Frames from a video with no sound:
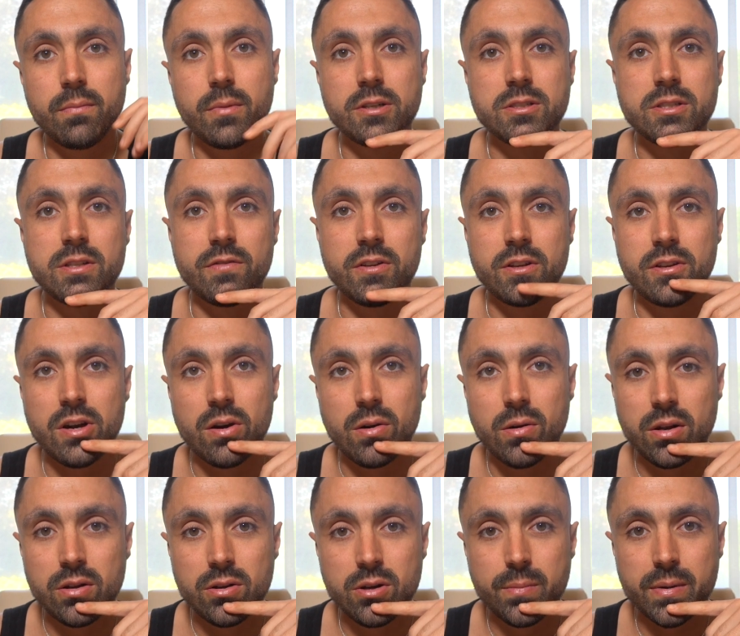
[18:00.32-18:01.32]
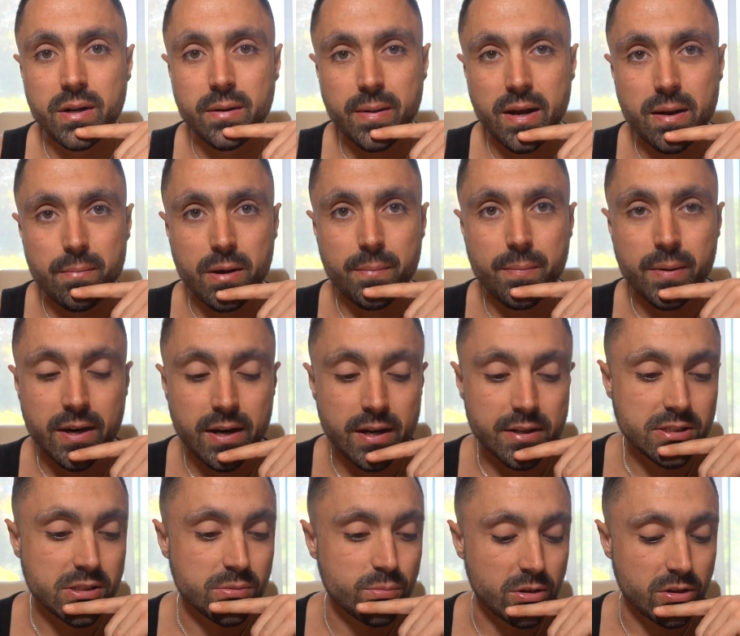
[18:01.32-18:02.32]
most of you know a little bit about my
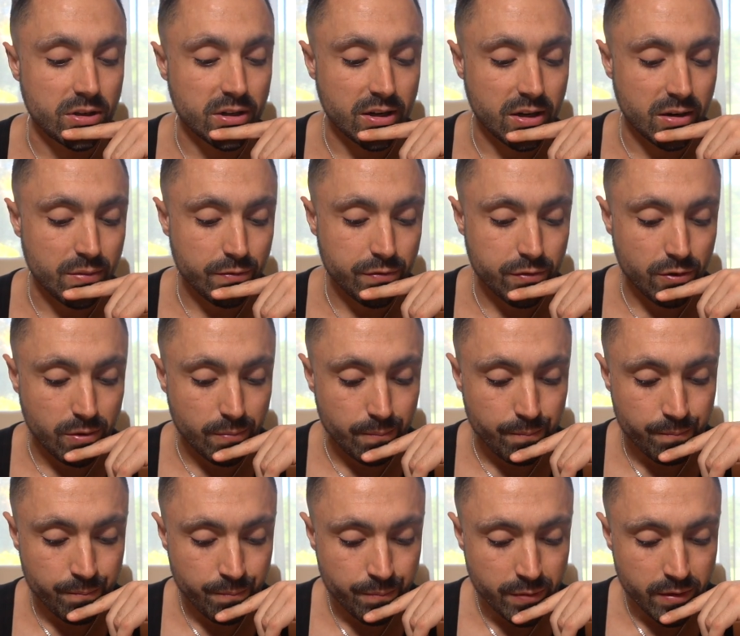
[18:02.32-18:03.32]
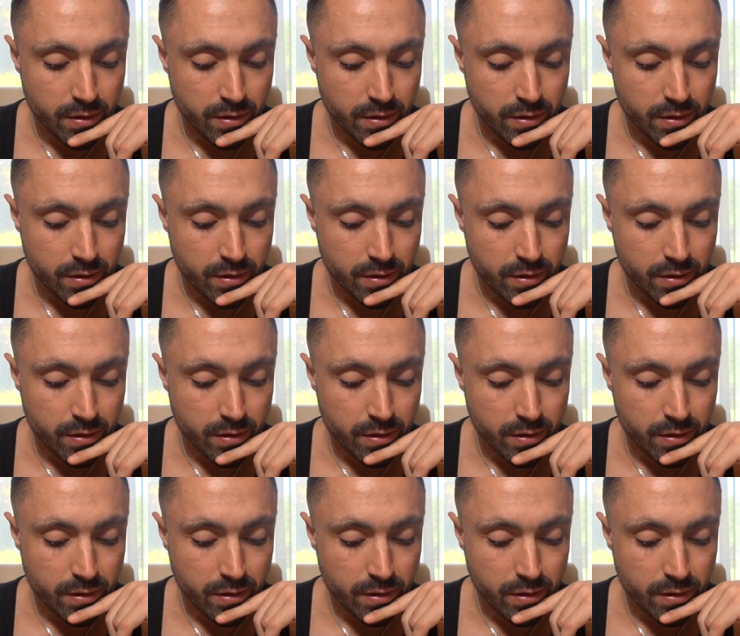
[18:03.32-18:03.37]
past and where I come from.